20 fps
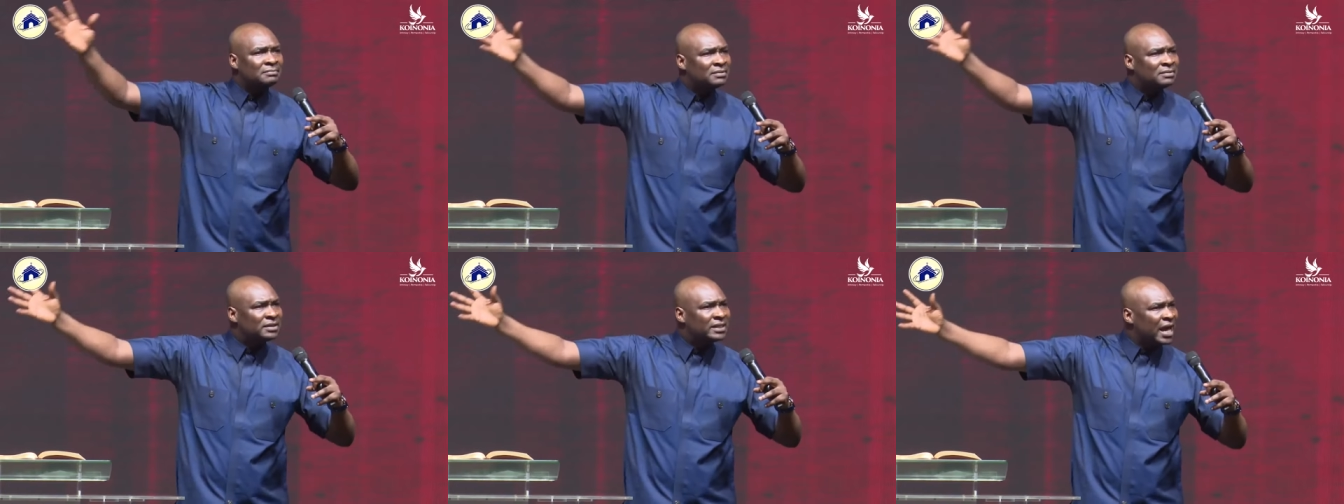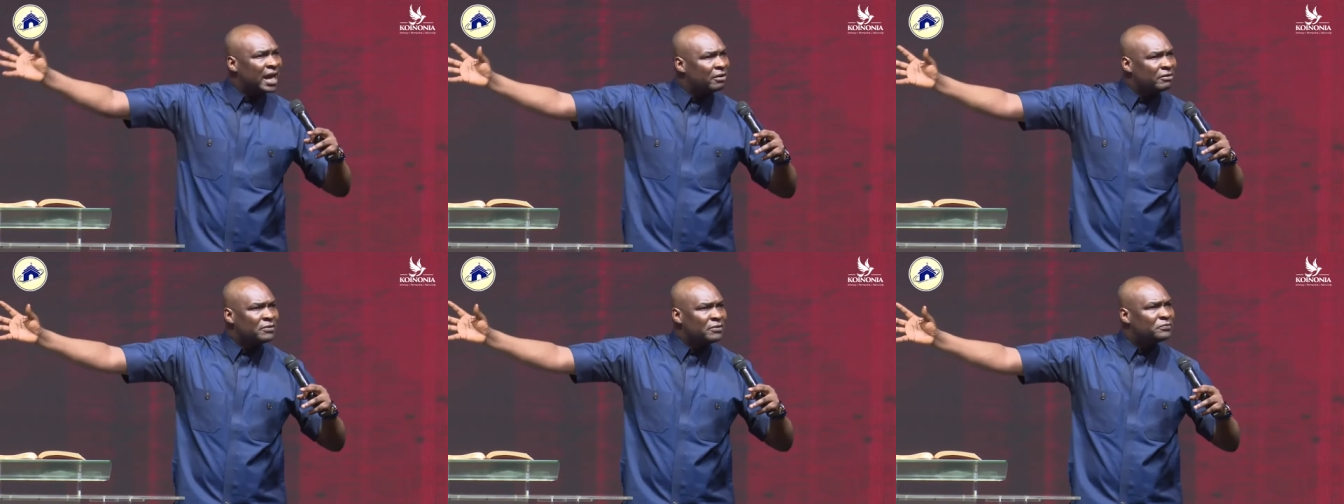
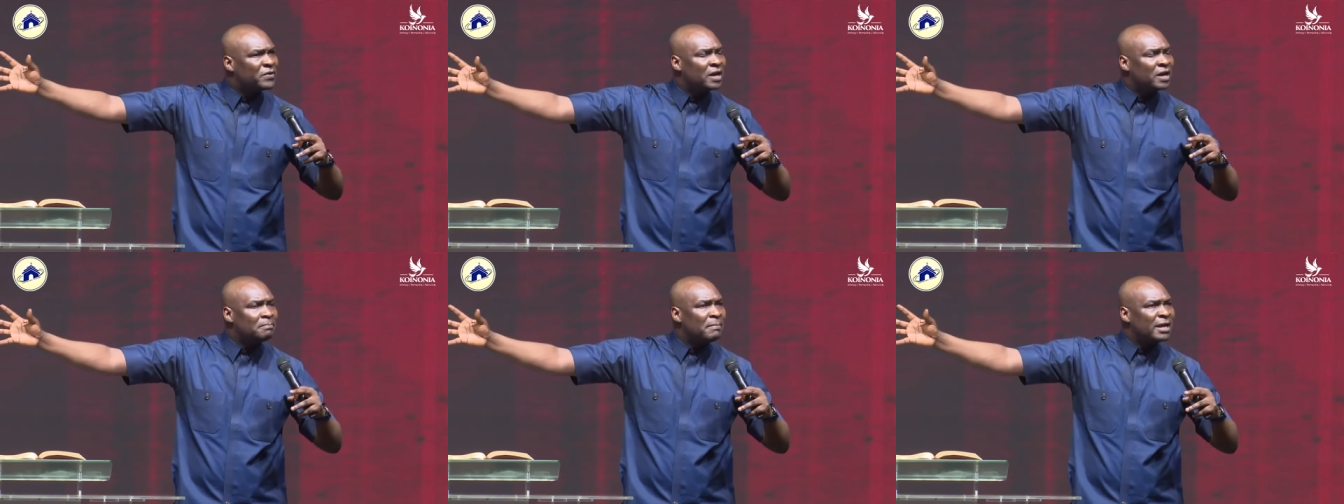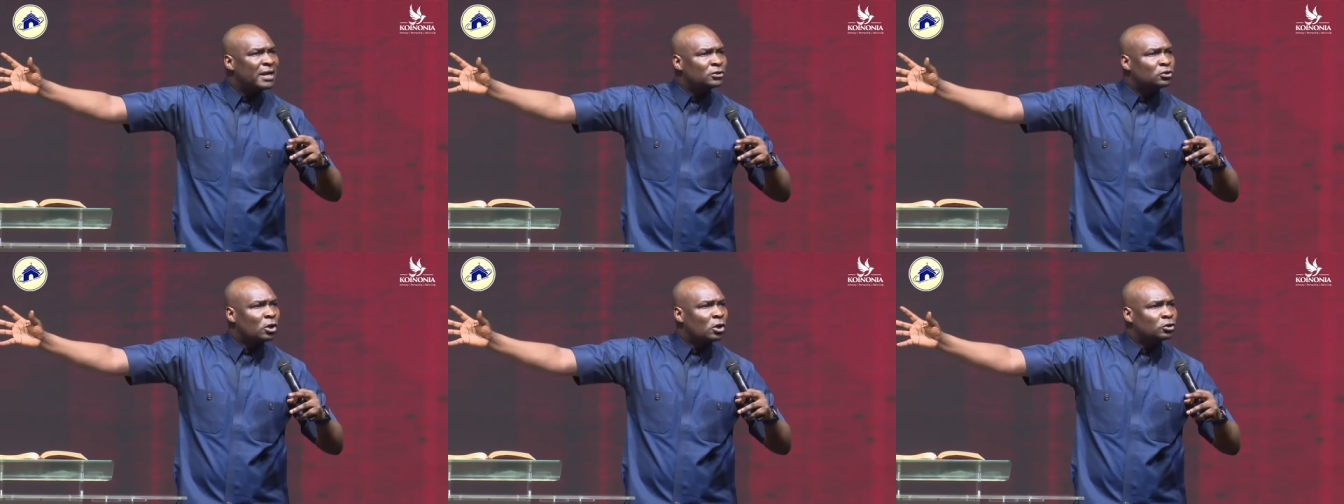dear revered
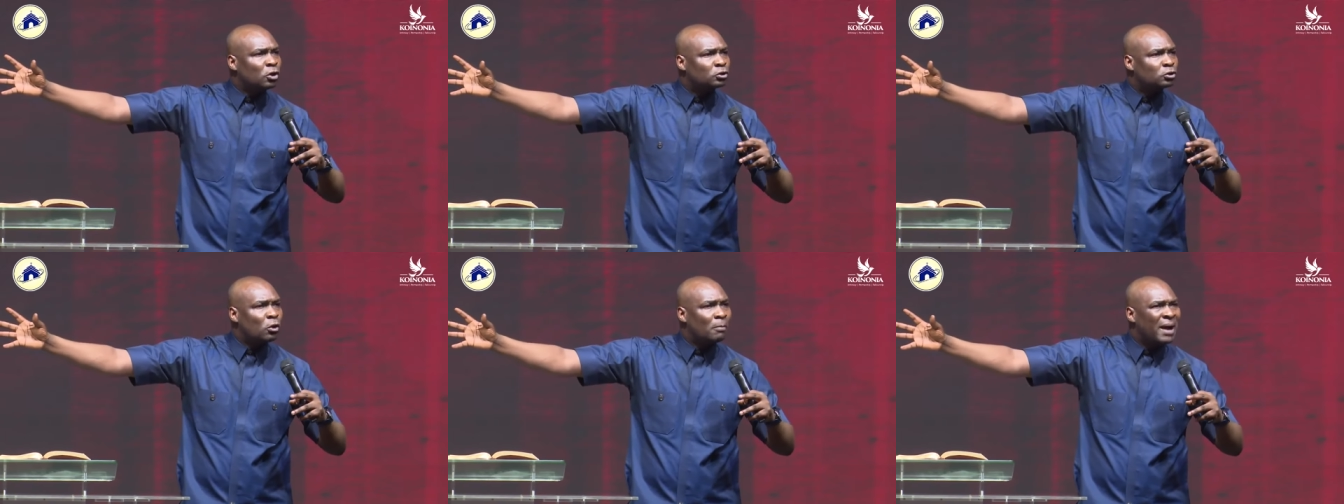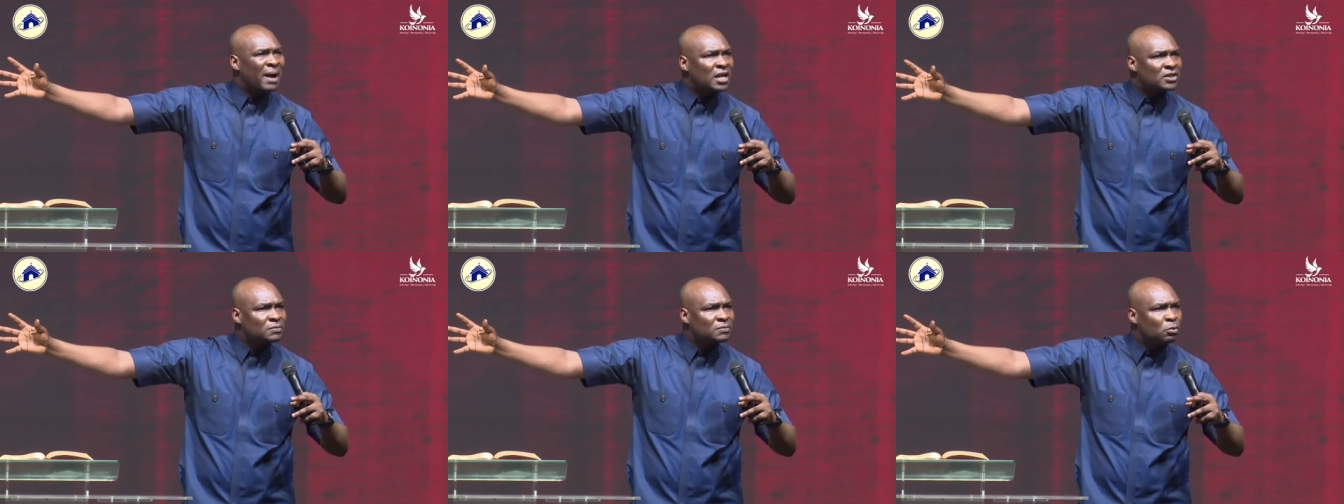mentor, Doctor
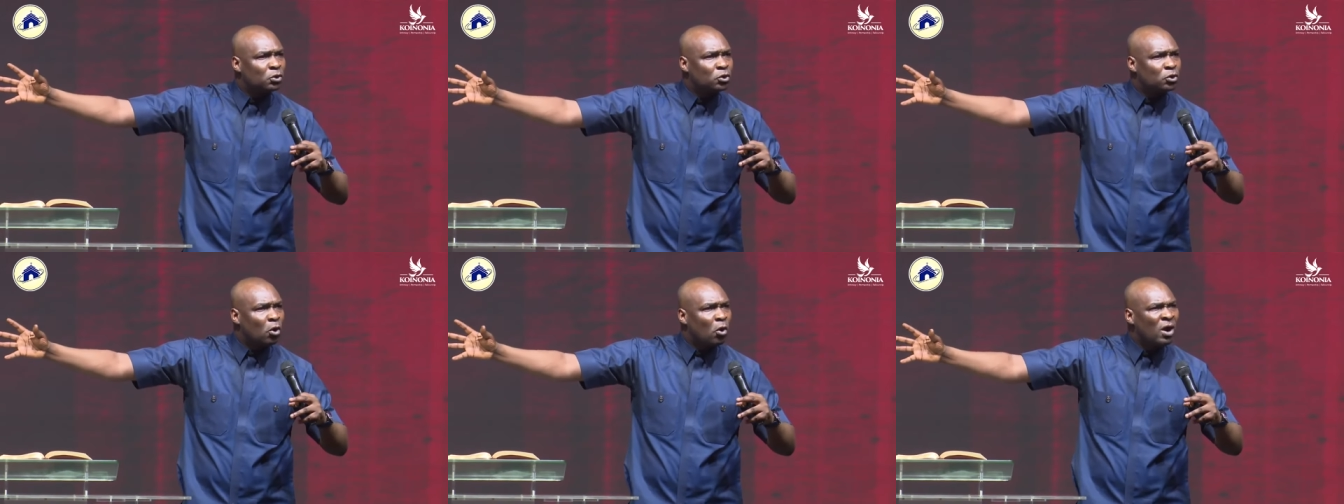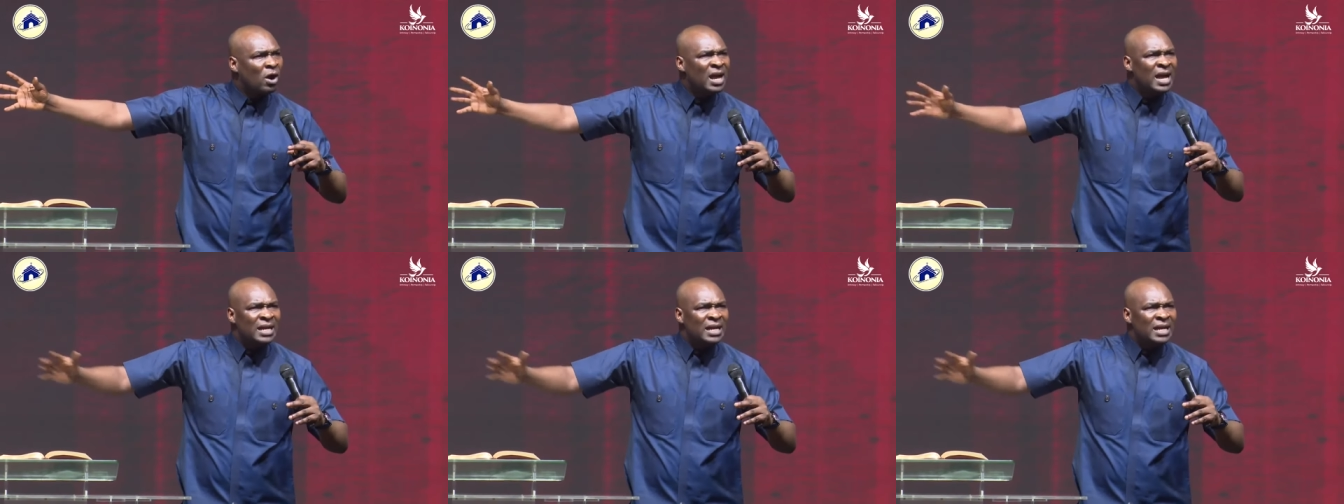Miles Monroe.